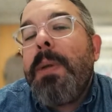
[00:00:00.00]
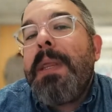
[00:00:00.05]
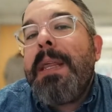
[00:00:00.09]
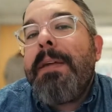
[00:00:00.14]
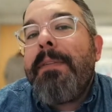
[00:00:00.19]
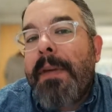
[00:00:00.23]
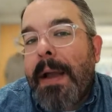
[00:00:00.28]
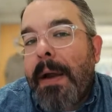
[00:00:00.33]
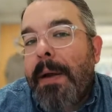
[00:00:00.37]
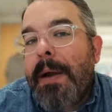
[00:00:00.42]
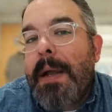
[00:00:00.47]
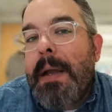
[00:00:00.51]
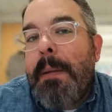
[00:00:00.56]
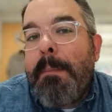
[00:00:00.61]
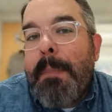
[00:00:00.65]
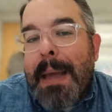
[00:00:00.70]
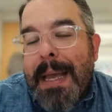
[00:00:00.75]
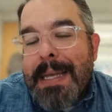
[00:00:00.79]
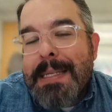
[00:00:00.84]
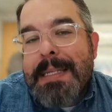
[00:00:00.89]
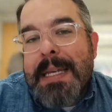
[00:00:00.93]
the very
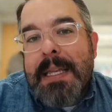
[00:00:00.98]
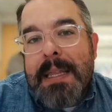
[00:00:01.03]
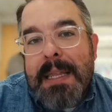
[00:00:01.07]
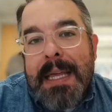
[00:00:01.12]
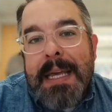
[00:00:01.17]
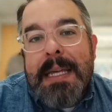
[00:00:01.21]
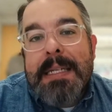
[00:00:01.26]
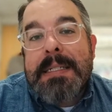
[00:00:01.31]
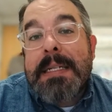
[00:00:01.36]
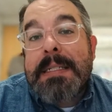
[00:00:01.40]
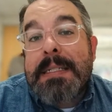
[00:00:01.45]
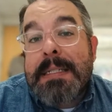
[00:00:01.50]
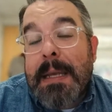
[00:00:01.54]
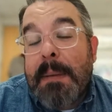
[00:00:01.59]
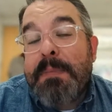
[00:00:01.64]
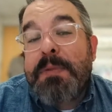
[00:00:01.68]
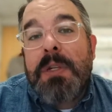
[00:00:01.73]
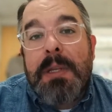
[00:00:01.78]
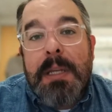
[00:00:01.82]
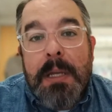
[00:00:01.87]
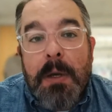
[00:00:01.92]
basic things
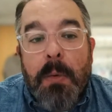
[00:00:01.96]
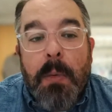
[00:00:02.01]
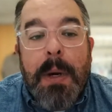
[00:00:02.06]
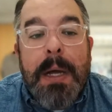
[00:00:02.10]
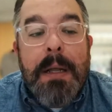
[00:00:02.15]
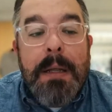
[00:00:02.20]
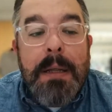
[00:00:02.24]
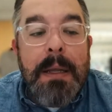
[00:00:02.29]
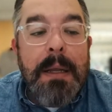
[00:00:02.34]
exceptionally well.